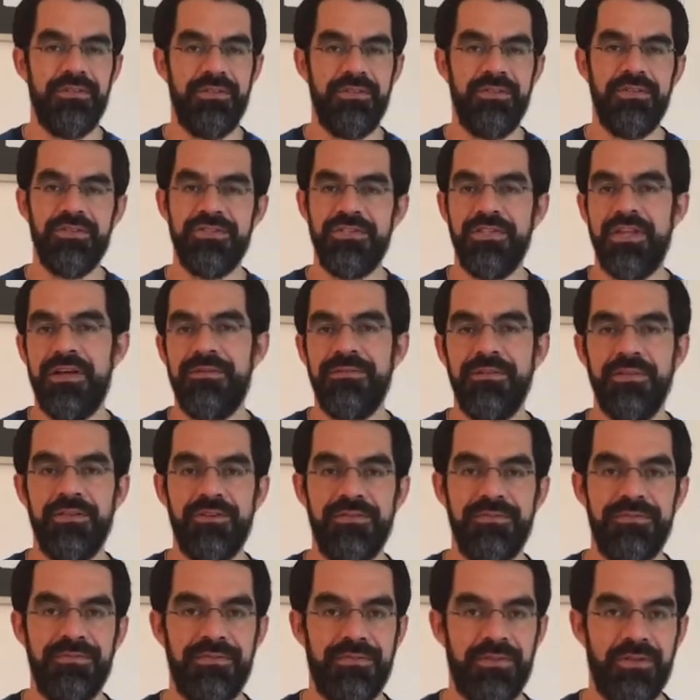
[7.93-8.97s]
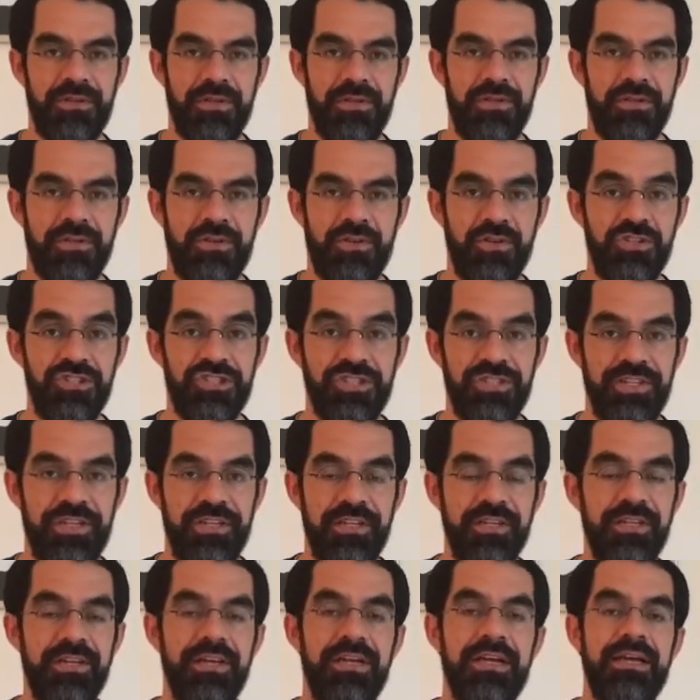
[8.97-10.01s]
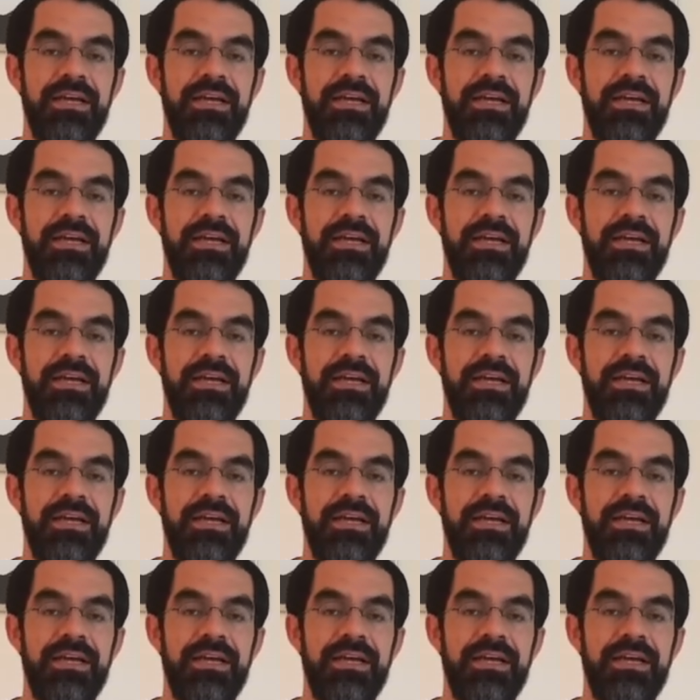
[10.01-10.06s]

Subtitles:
doesn't have a lot of cushioning,